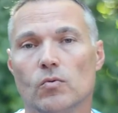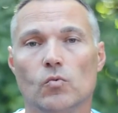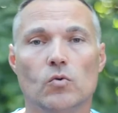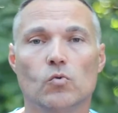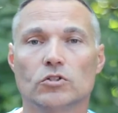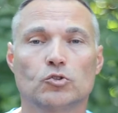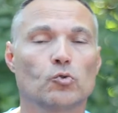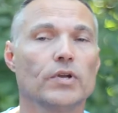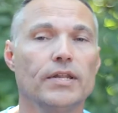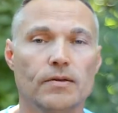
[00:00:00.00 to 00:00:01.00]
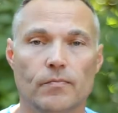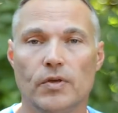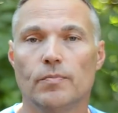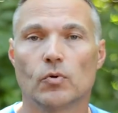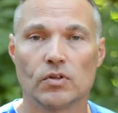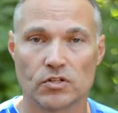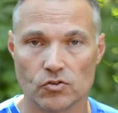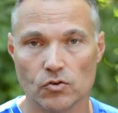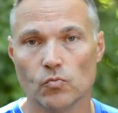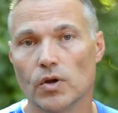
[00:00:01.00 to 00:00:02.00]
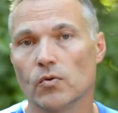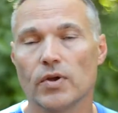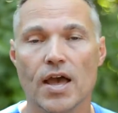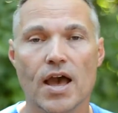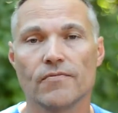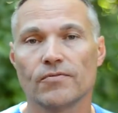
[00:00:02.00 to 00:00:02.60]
for free. And if you like this video,